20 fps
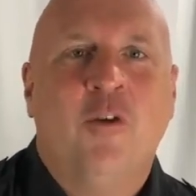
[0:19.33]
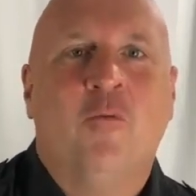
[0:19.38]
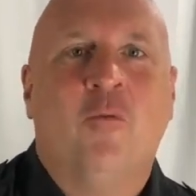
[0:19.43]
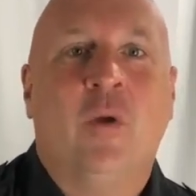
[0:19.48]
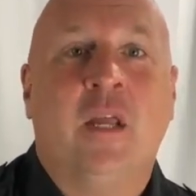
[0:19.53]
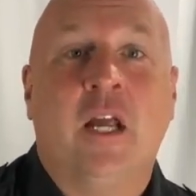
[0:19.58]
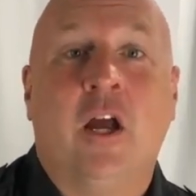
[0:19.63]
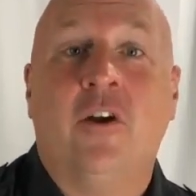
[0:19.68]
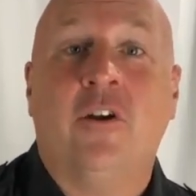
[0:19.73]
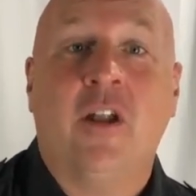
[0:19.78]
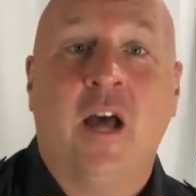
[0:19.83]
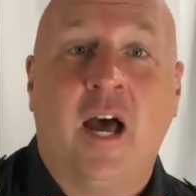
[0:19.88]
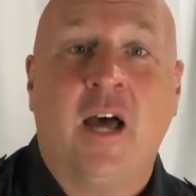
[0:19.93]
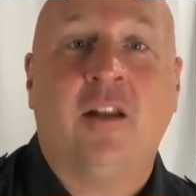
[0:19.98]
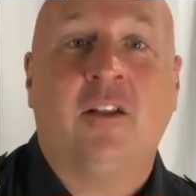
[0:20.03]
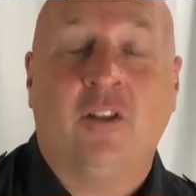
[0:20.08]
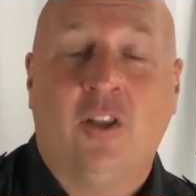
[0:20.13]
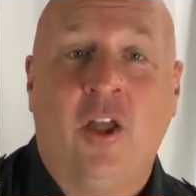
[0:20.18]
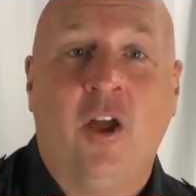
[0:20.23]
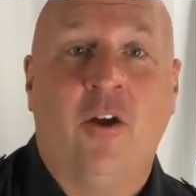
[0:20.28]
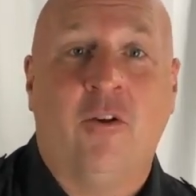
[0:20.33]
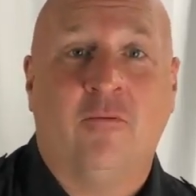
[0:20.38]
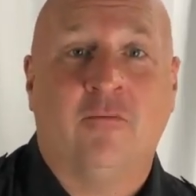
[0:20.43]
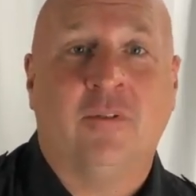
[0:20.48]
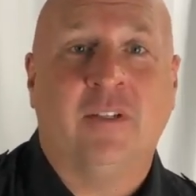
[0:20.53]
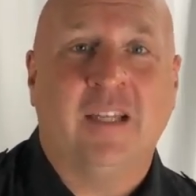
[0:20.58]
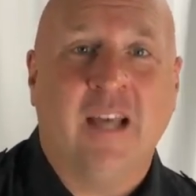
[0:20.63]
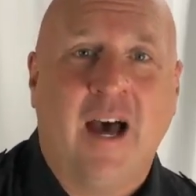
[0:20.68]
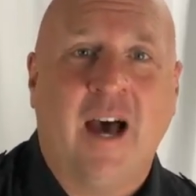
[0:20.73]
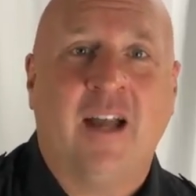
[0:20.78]
We are not
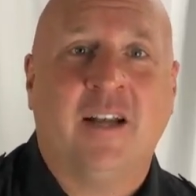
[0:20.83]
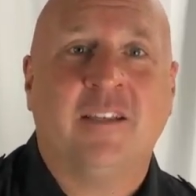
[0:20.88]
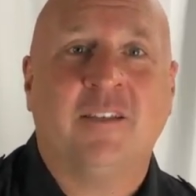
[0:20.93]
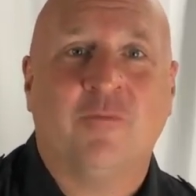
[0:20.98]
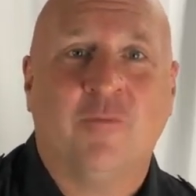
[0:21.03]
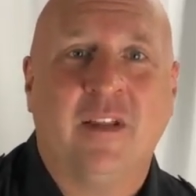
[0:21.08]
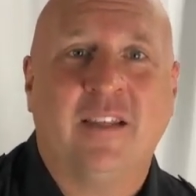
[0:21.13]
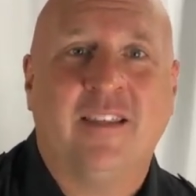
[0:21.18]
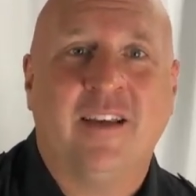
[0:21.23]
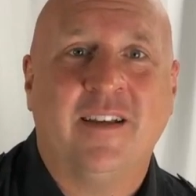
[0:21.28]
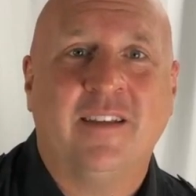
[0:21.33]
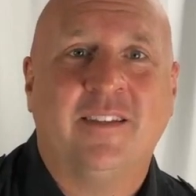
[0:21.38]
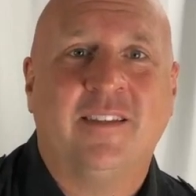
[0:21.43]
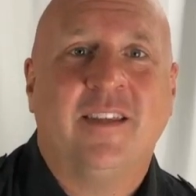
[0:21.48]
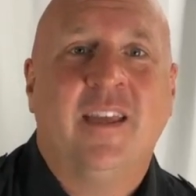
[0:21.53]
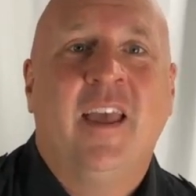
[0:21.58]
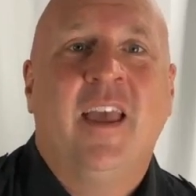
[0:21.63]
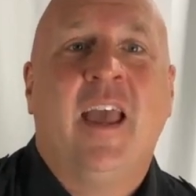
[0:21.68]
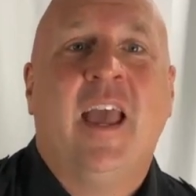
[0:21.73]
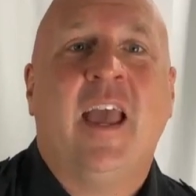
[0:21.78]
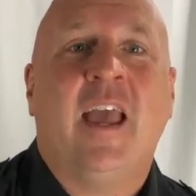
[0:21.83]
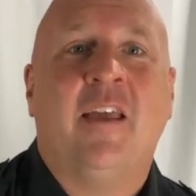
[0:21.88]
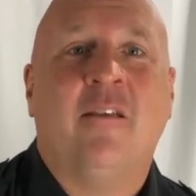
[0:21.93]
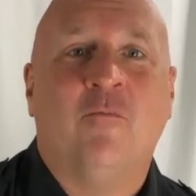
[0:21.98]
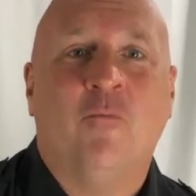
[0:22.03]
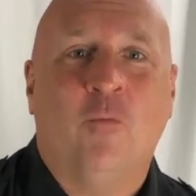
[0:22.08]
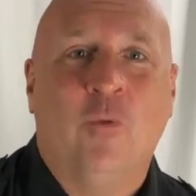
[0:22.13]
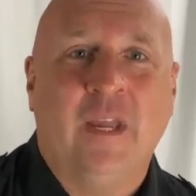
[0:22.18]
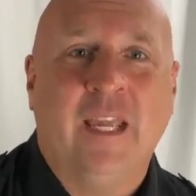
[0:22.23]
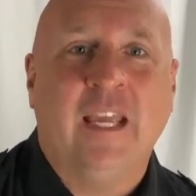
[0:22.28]
alone. God is with us
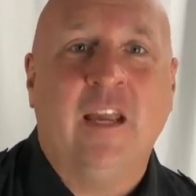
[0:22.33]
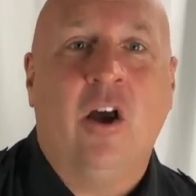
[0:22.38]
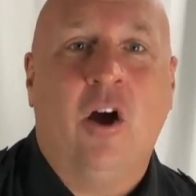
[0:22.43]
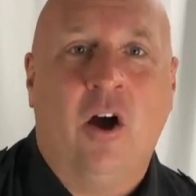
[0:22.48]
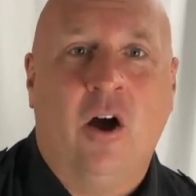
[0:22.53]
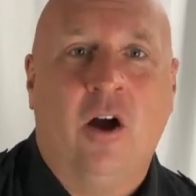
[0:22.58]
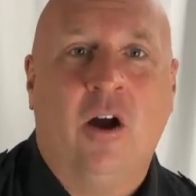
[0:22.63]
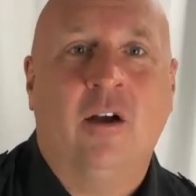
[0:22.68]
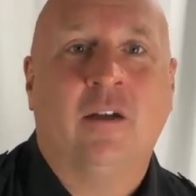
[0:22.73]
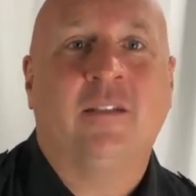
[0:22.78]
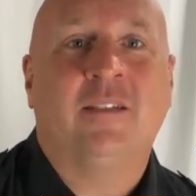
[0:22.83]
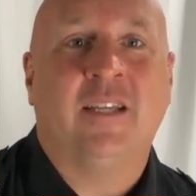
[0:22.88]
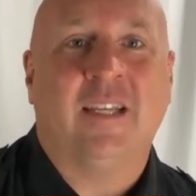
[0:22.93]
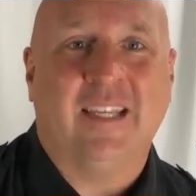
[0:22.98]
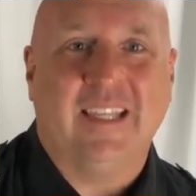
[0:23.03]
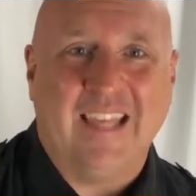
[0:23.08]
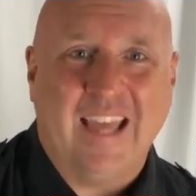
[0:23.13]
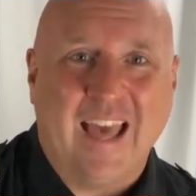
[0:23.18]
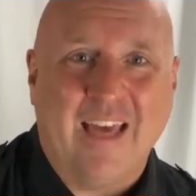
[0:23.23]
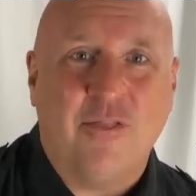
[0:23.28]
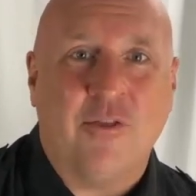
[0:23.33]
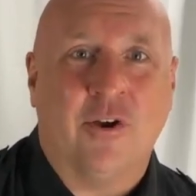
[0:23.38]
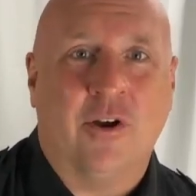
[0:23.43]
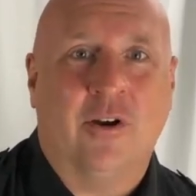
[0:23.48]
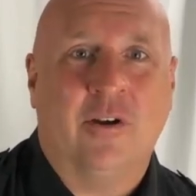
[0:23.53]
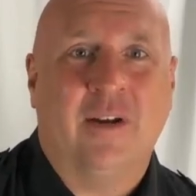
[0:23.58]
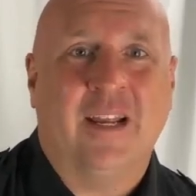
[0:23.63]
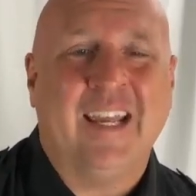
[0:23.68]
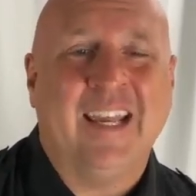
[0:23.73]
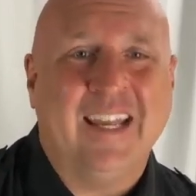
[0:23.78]
and we are
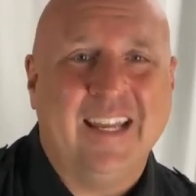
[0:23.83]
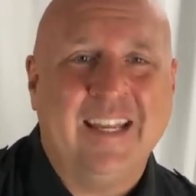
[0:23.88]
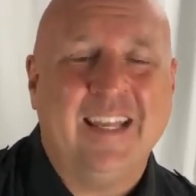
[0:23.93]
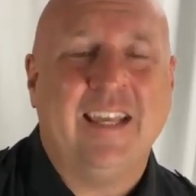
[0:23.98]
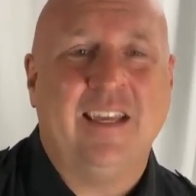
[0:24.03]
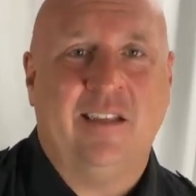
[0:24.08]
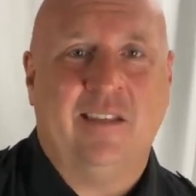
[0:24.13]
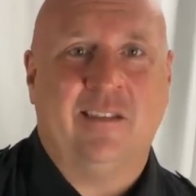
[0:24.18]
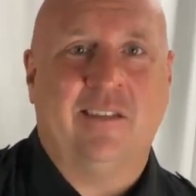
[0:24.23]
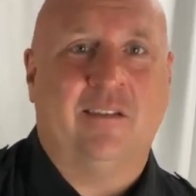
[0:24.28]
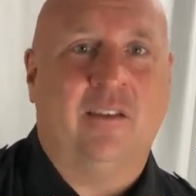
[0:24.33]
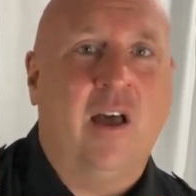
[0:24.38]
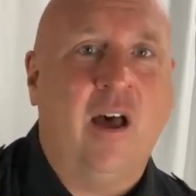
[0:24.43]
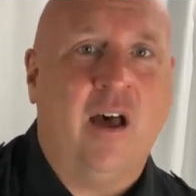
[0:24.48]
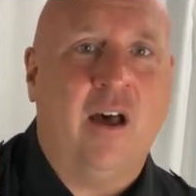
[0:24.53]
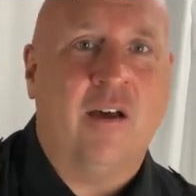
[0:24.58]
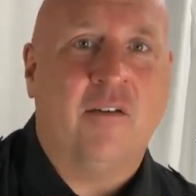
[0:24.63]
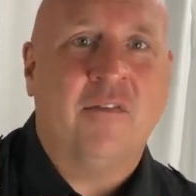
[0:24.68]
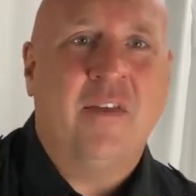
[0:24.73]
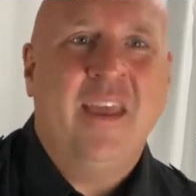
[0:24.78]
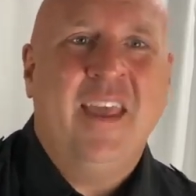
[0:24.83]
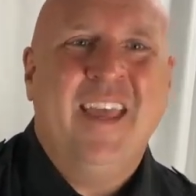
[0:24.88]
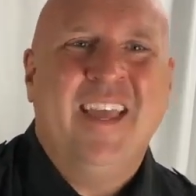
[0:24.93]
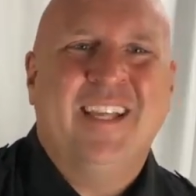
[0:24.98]
together in His love.